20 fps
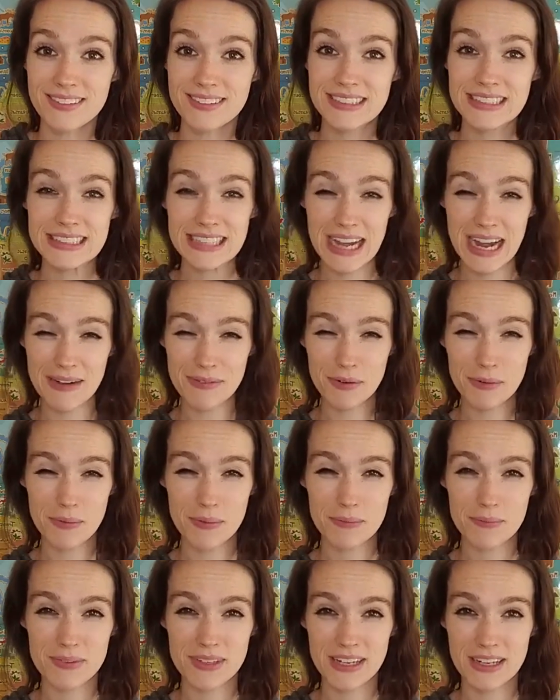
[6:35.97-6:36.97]
to have a
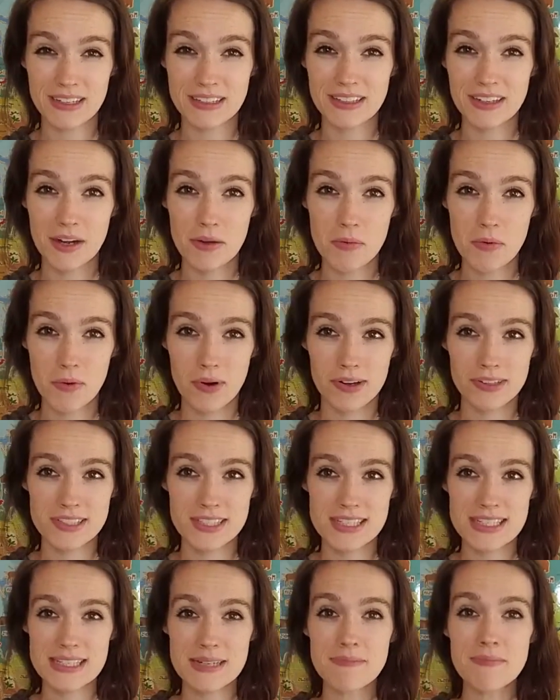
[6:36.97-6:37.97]
secondary reward
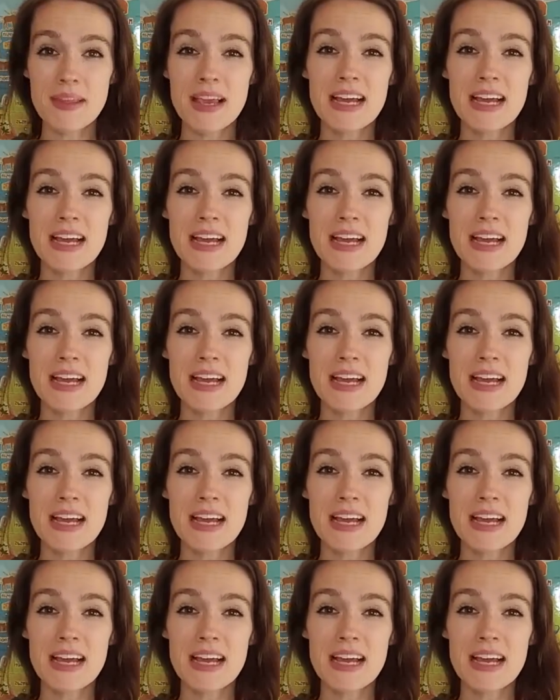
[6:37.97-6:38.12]
system.